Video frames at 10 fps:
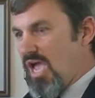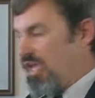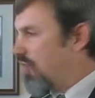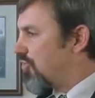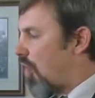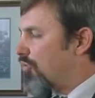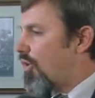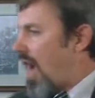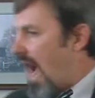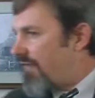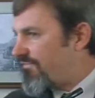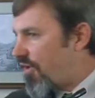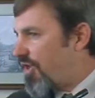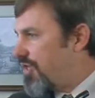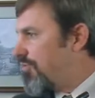You don't know how
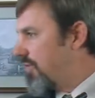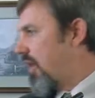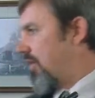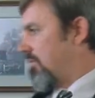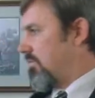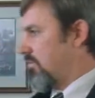far you go.